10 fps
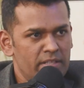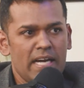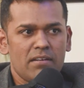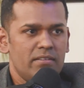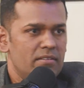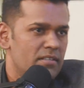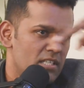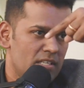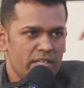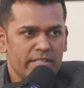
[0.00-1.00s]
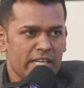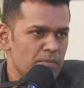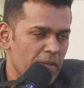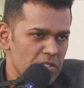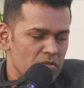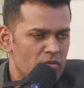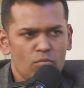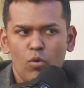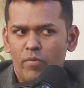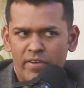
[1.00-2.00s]
that space,
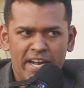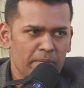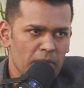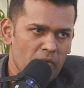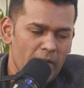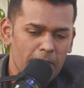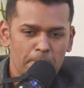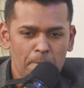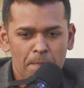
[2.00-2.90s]
move randomly, right?